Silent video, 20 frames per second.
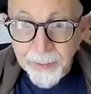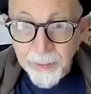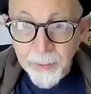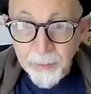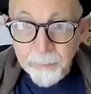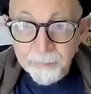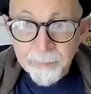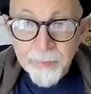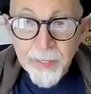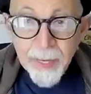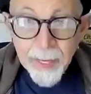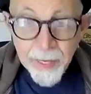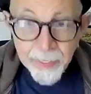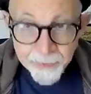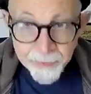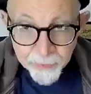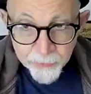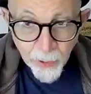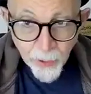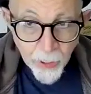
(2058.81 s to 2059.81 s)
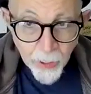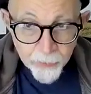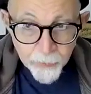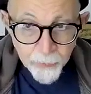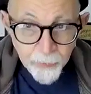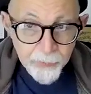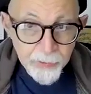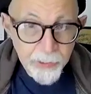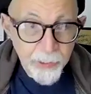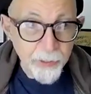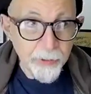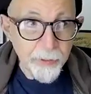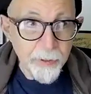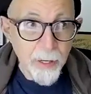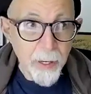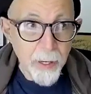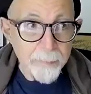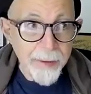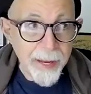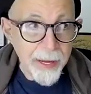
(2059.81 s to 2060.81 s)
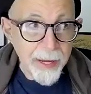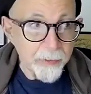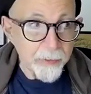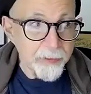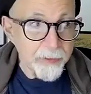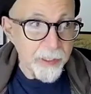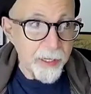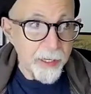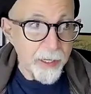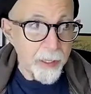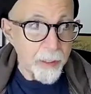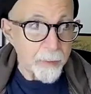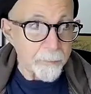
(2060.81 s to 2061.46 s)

And you talked earlier about,